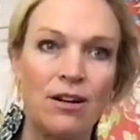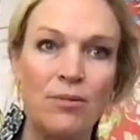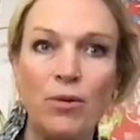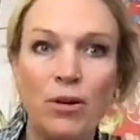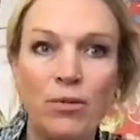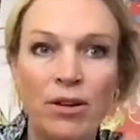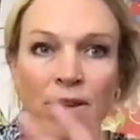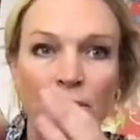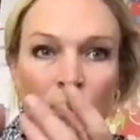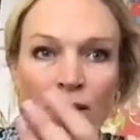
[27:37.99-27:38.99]
What are we
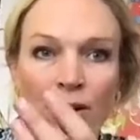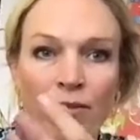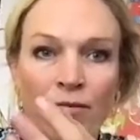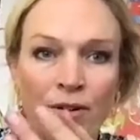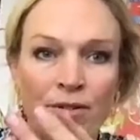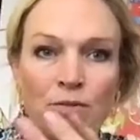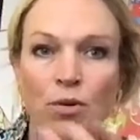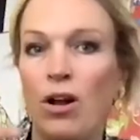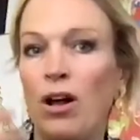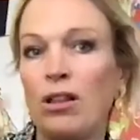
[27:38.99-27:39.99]
doing? We're all on our phones.
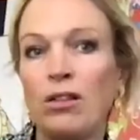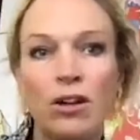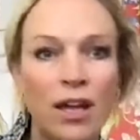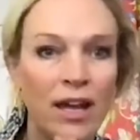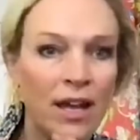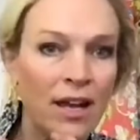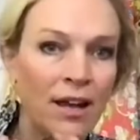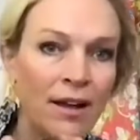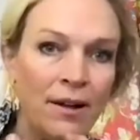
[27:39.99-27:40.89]
We're all looking.